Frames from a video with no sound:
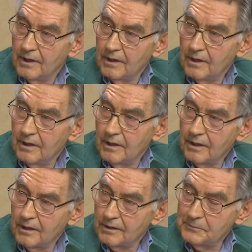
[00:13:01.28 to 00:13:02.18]
Mm
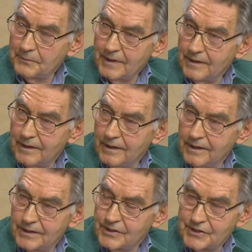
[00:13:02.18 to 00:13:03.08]
-hmm. uh,
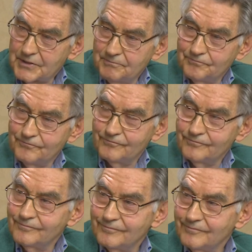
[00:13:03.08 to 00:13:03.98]
it's
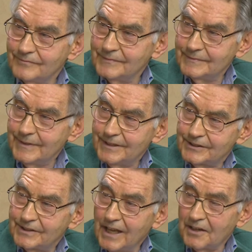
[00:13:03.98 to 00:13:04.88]

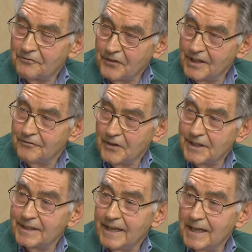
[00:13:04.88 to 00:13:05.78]
it's not fun
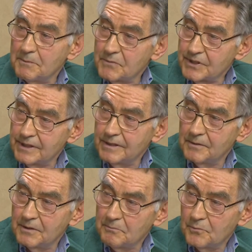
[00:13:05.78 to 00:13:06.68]
fun and games. The
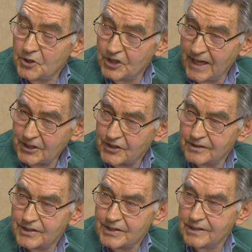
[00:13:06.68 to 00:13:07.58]
the
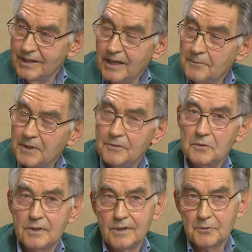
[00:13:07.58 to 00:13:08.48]
projections
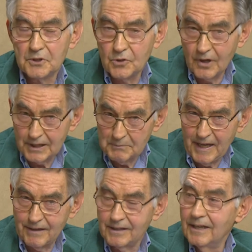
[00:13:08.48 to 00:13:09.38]
we're talking
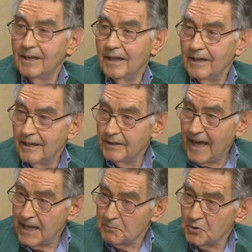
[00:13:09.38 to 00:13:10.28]
about
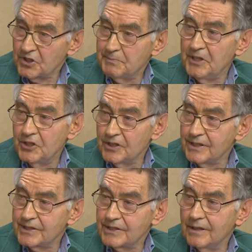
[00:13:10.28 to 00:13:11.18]
animal
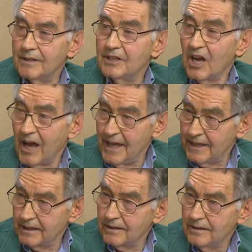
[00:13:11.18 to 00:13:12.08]
species
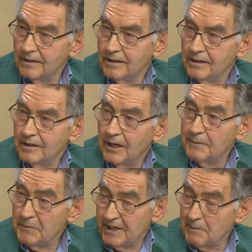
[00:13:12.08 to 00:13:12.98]
dying, mm-hmm.
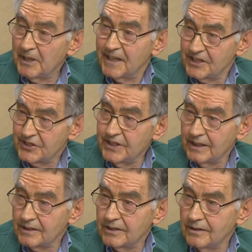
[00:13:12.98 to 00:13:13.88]
uh, becoming
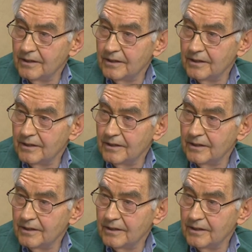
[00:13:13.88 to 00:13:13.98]
extinct.